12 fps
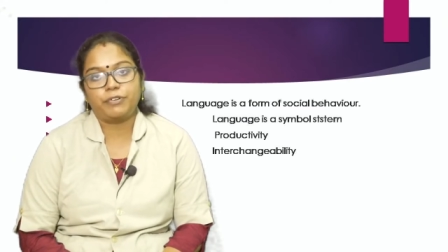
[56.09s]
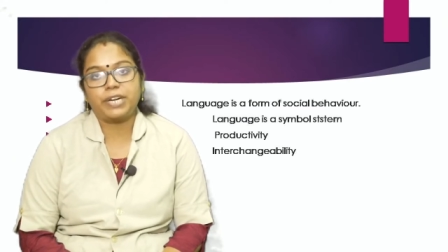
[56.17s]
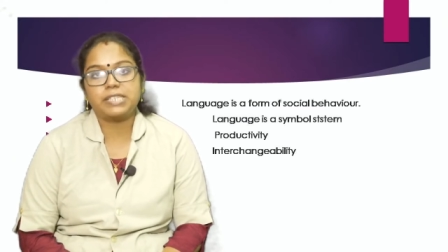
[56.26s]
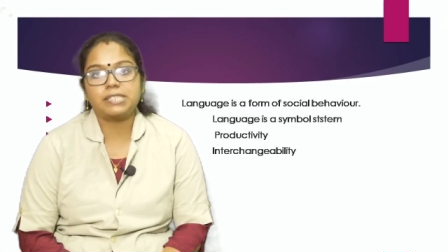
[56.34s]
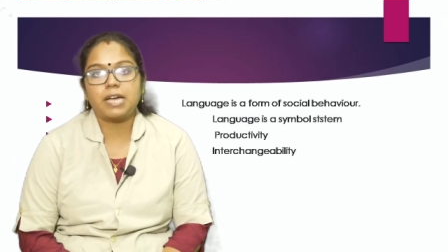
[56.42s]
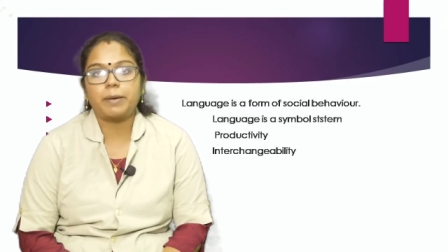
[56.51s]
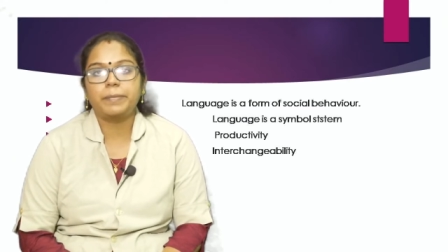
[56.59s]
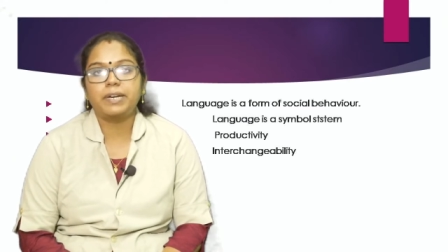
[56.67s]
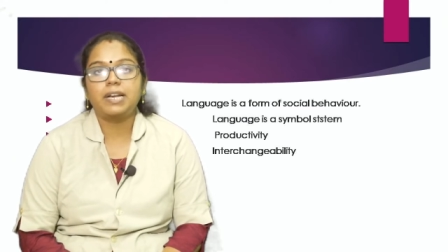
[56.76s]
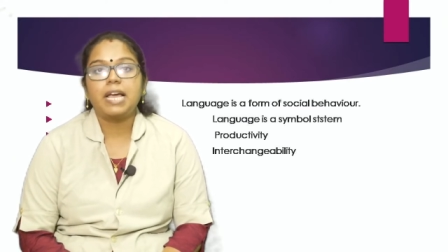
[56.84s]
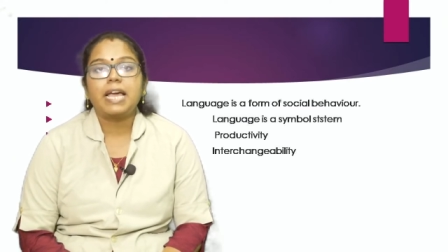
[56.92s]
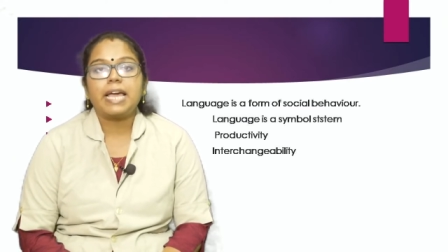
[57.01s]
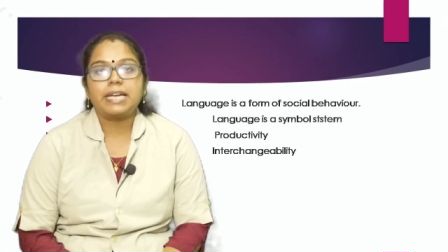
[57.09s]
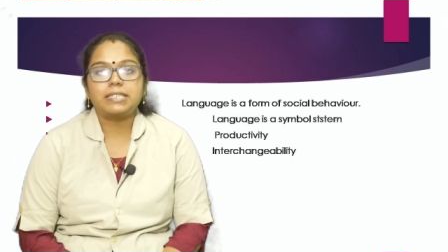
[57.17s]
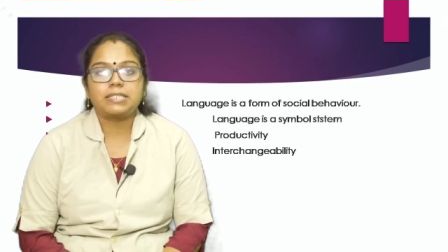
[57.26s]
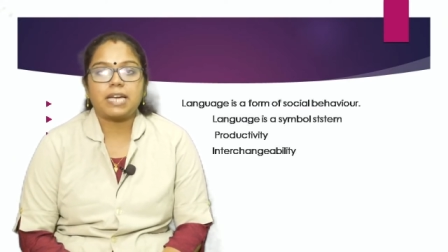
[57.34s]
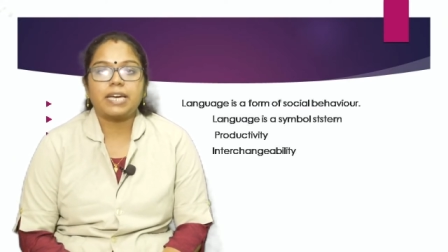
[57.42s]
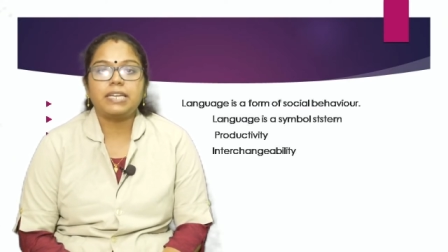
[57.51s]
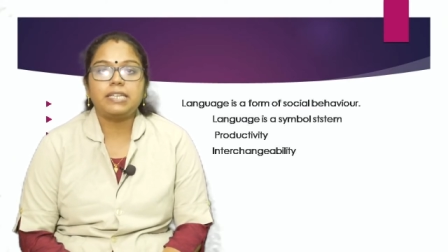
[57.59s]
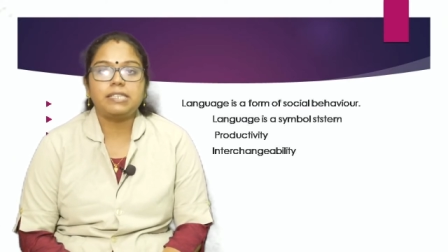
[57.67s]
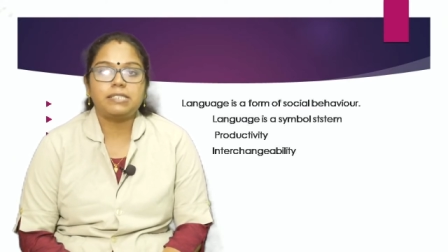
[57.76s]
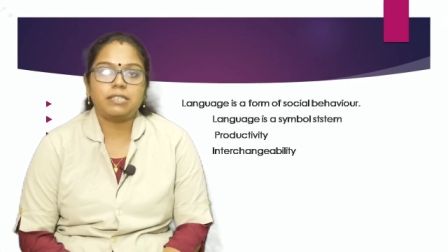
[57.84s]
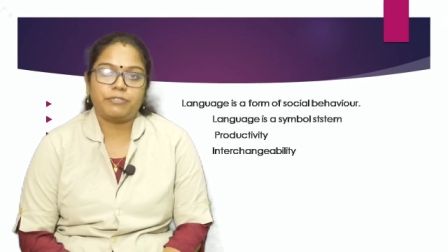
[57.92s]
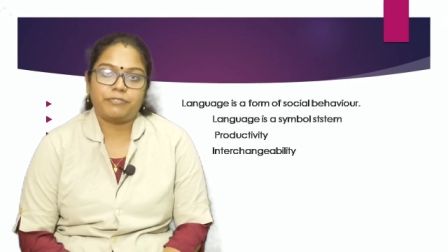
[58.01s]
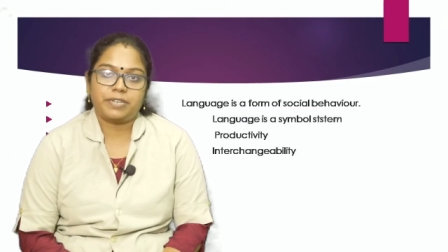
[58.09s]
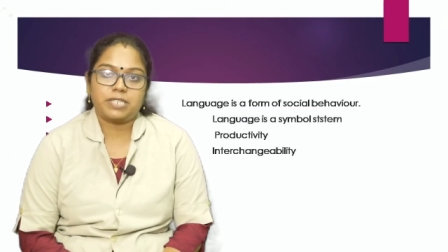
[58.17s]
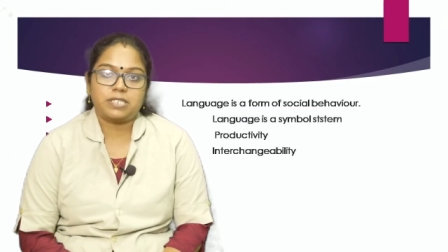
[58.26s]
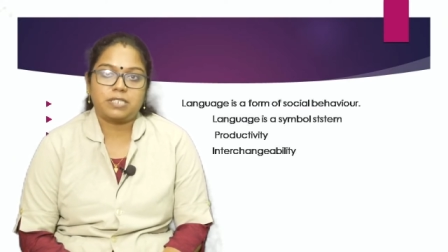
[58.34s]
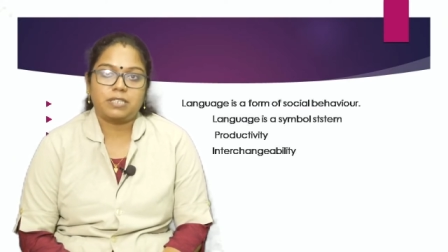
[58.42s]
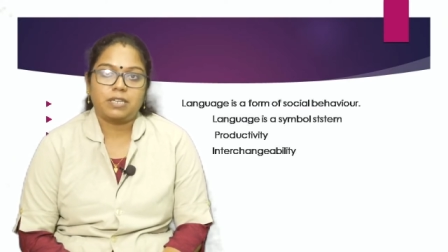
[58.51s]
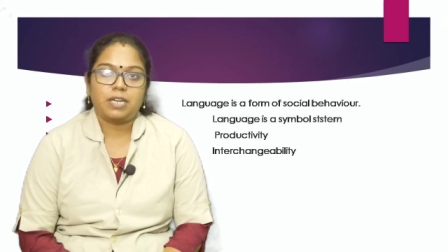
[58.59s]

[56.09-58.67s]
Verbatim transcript: For example, a Chinese infant,